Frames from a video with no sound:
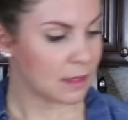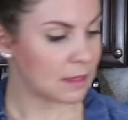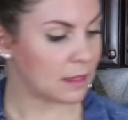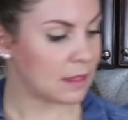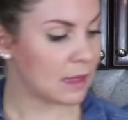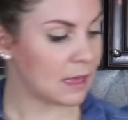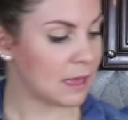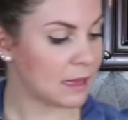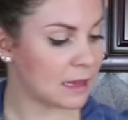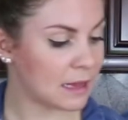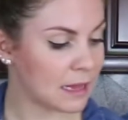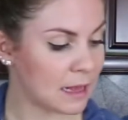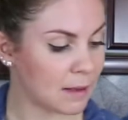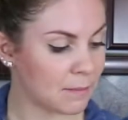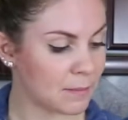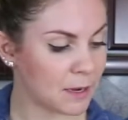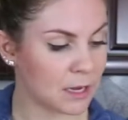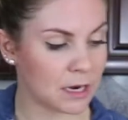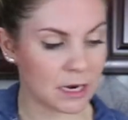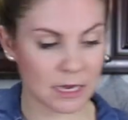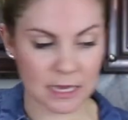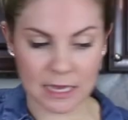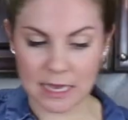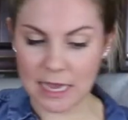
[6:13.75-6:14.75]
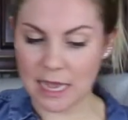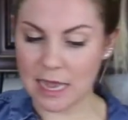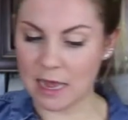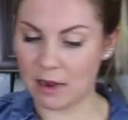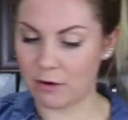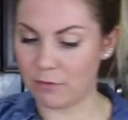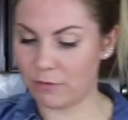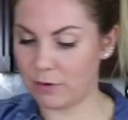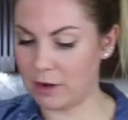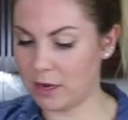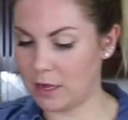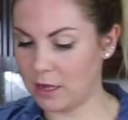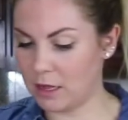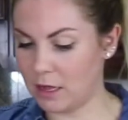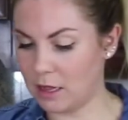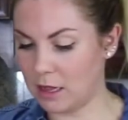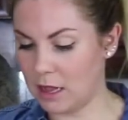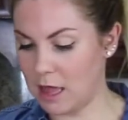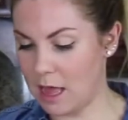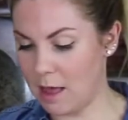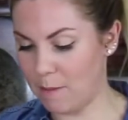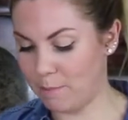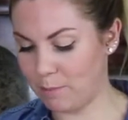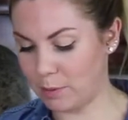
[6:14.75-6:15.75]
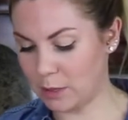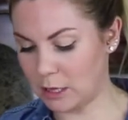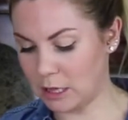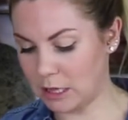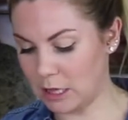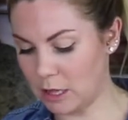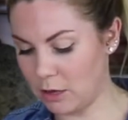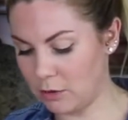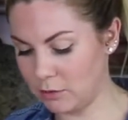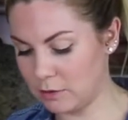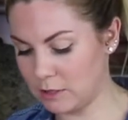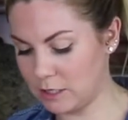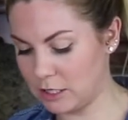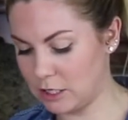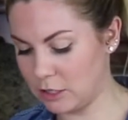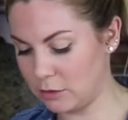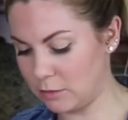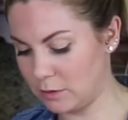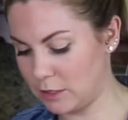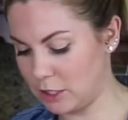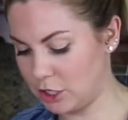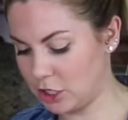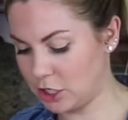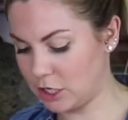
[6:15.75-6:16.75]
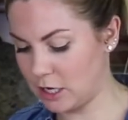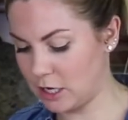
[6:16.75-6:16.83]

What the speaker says: This I'm gonna get real up close to each